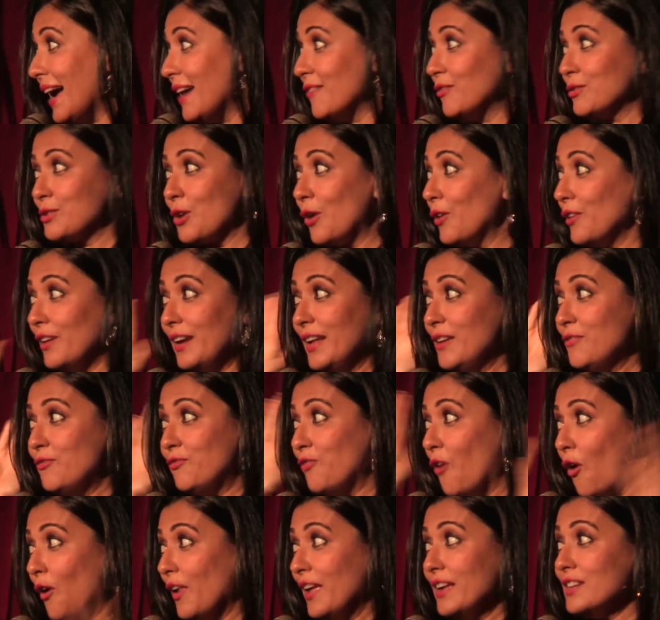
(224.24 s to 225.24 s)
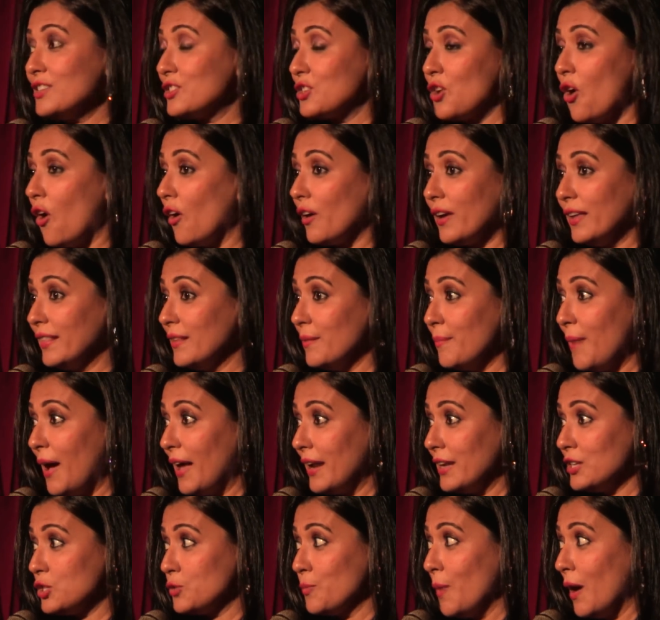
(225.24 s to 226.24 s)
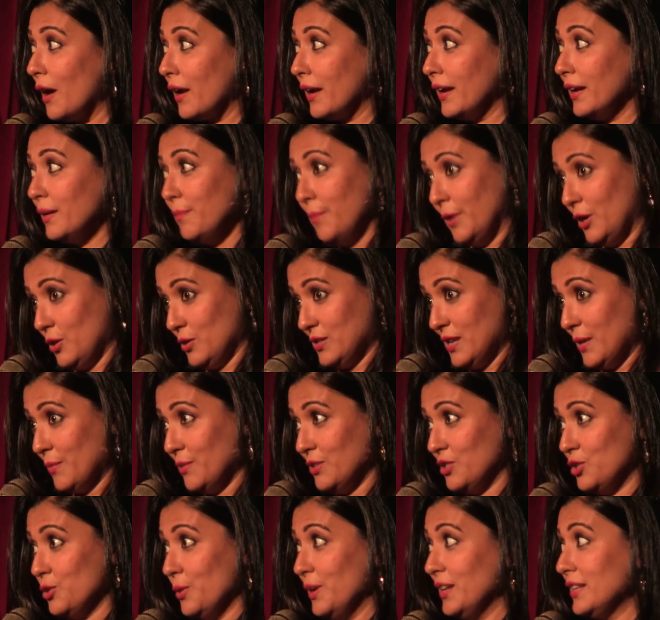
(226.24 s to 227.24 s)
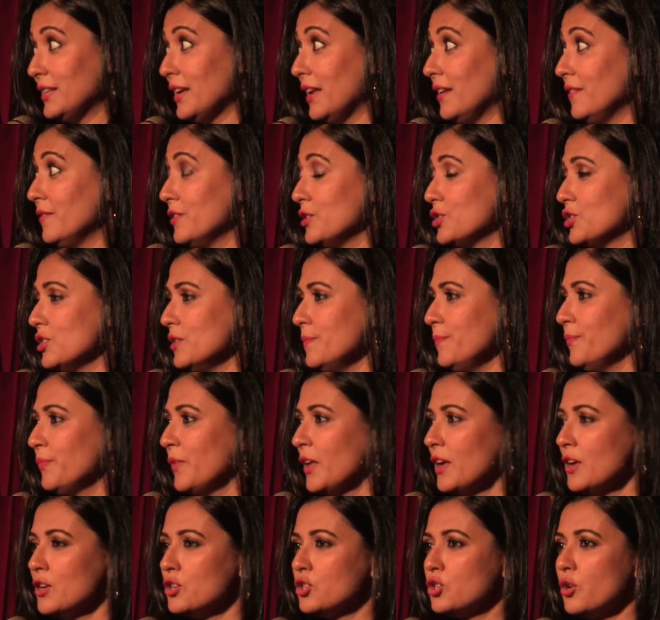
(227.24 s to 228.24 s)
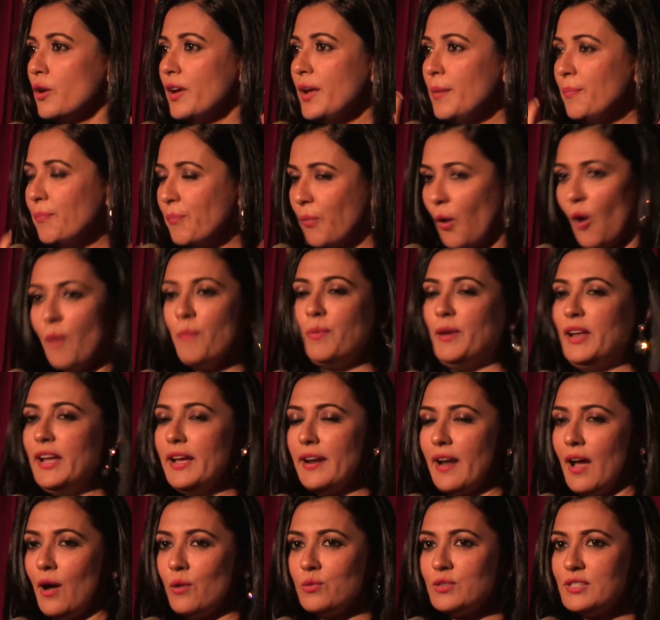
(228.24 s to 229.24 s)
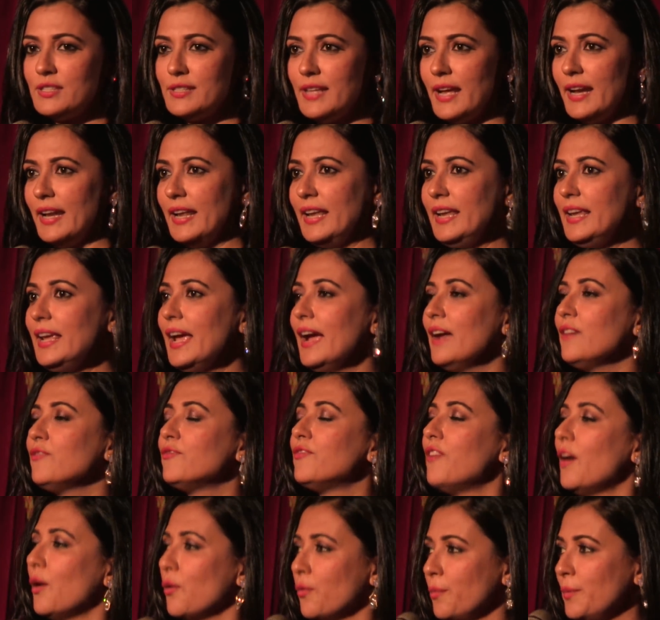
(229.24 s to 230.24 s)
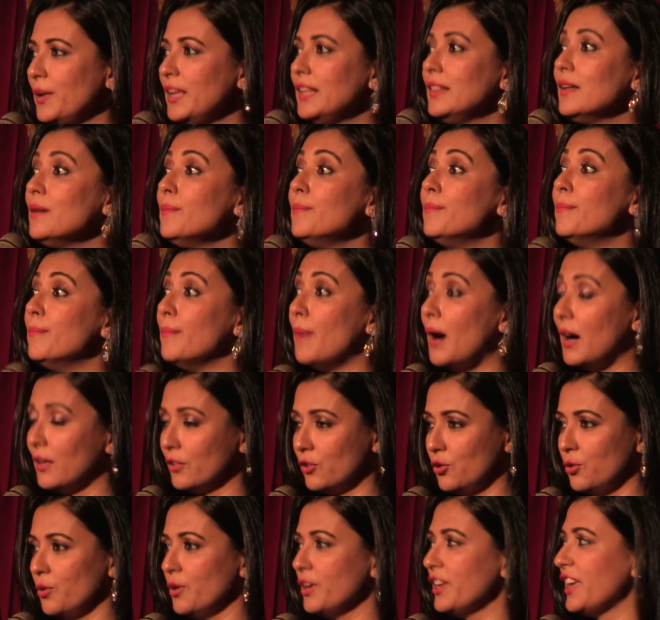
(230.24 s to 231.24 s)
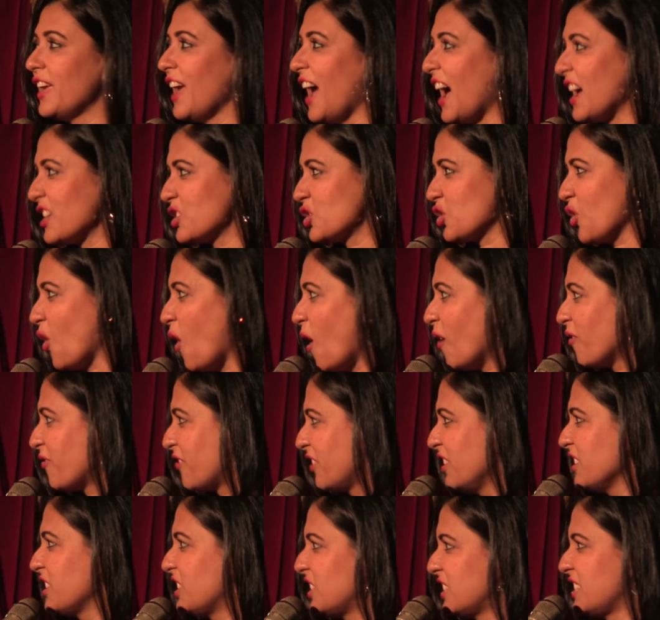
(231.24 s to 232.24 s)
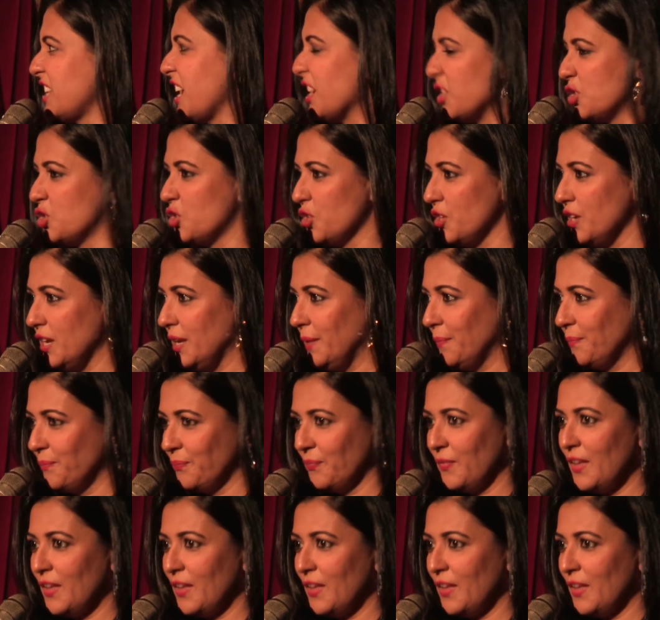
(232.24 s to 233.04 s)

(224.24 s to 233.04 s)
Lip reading: I was already falling stock in the marriage market because I was doing television. So he promptly announced that he had found me the Mathur catch of the century.